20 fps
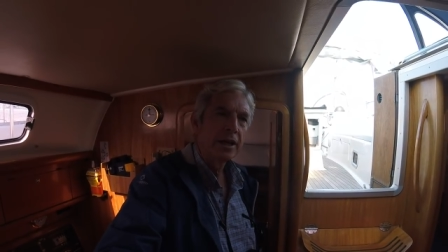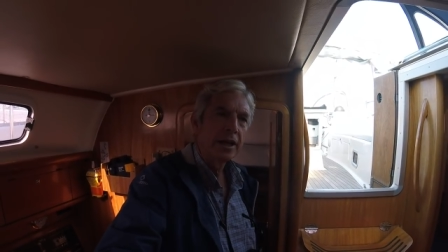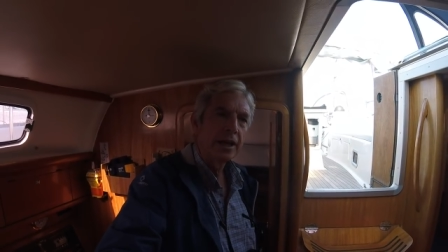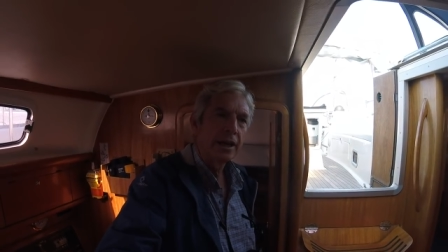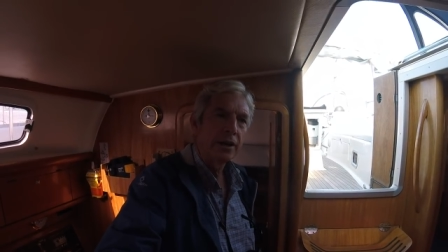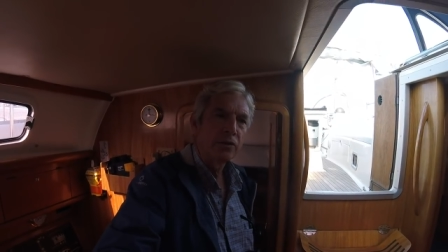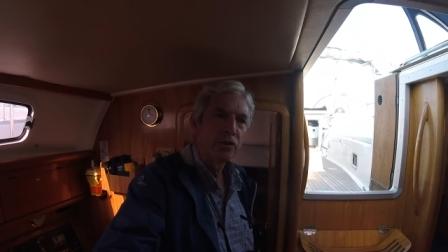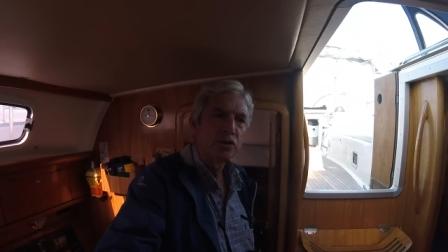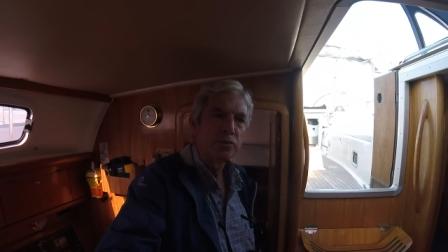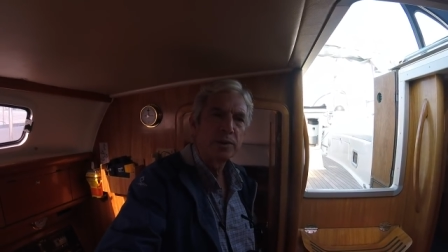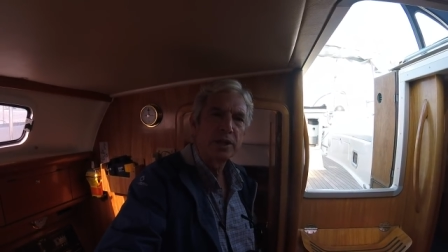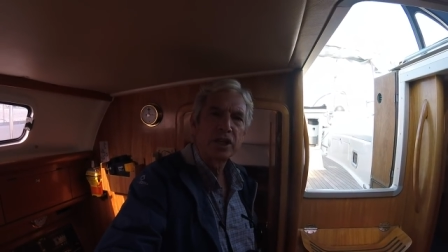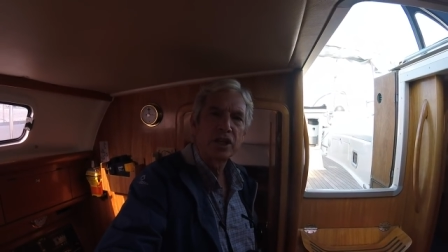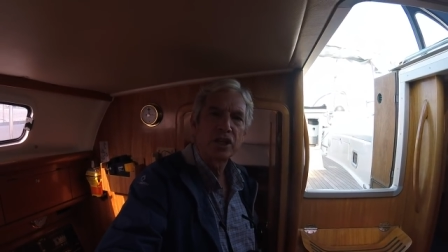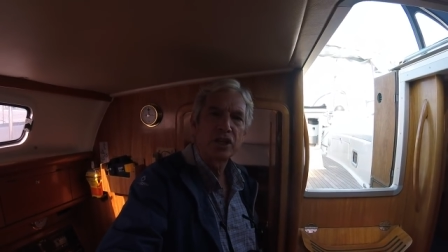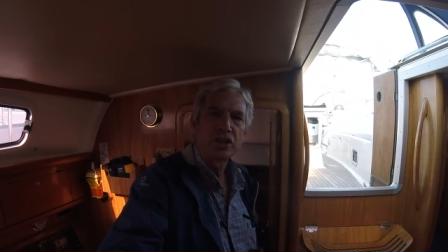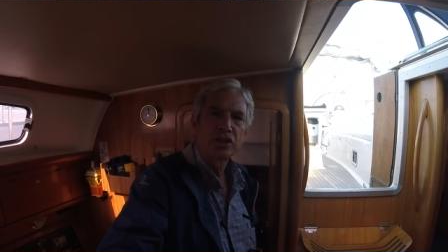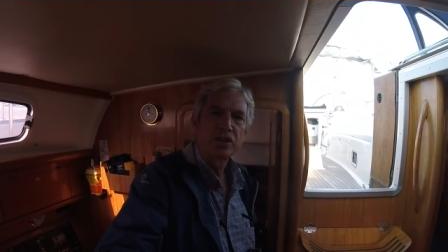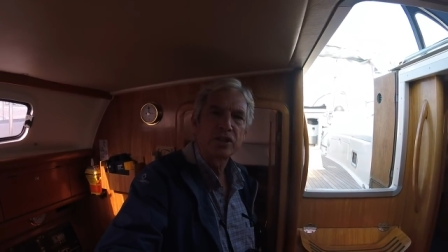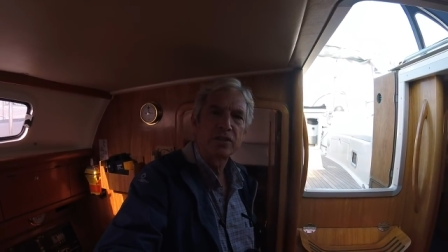and it was
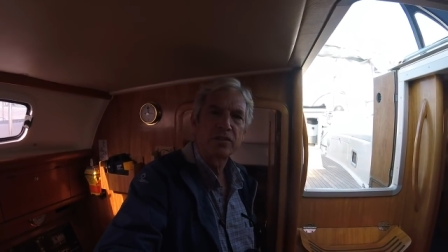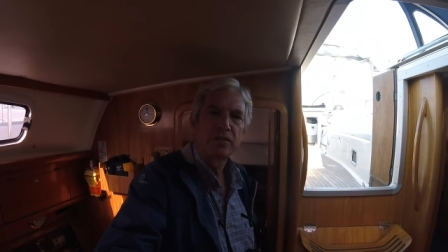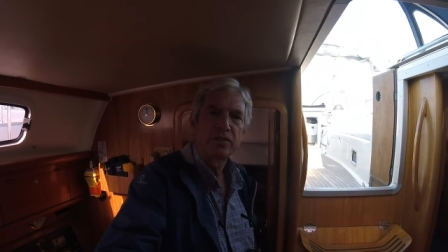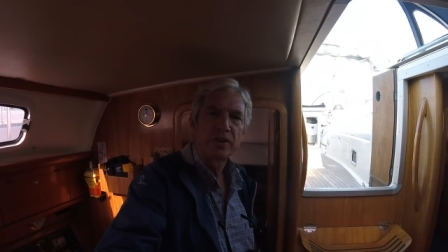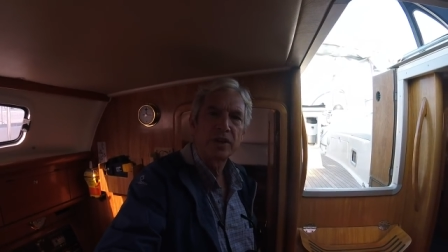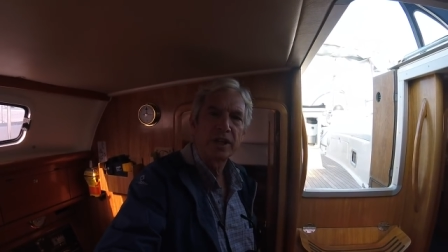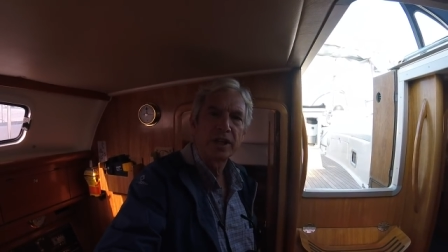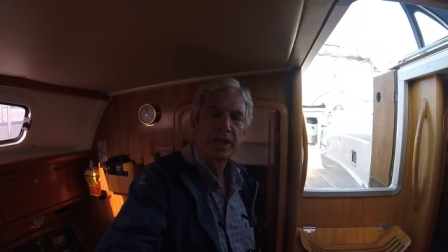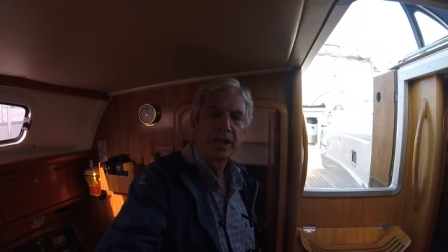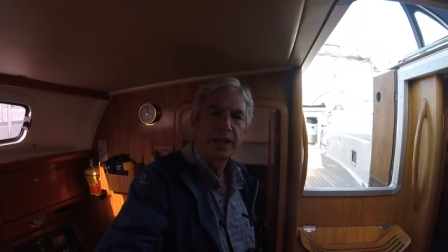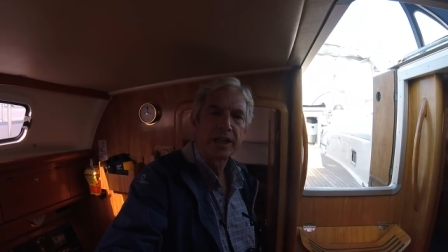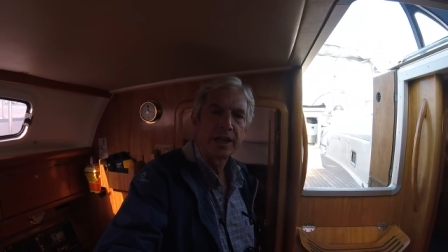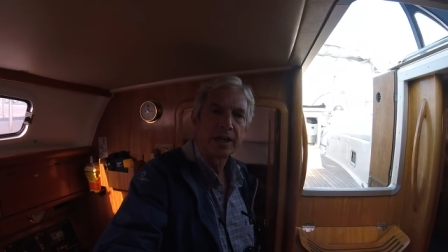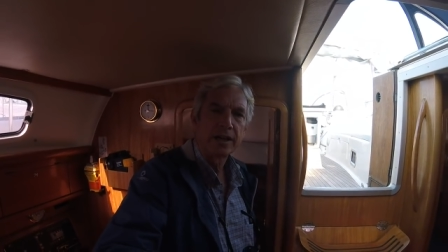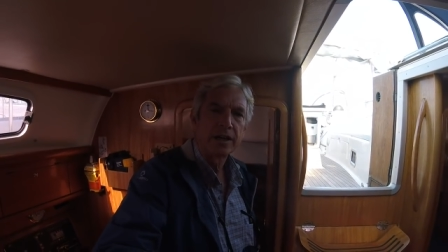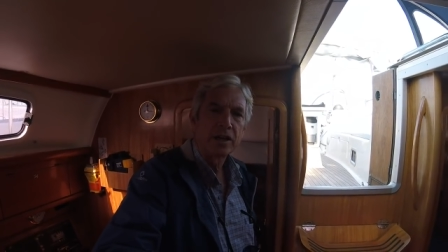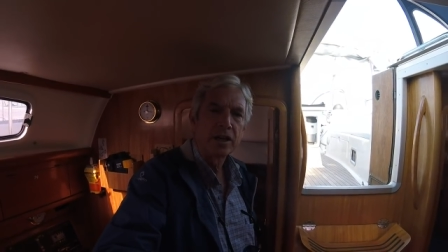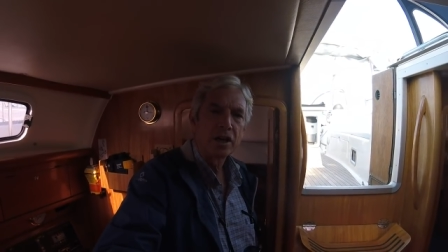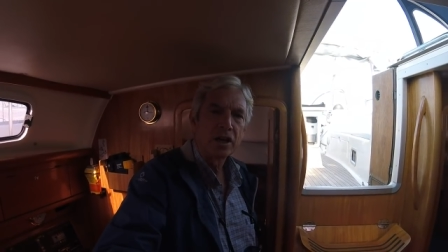because of a uh,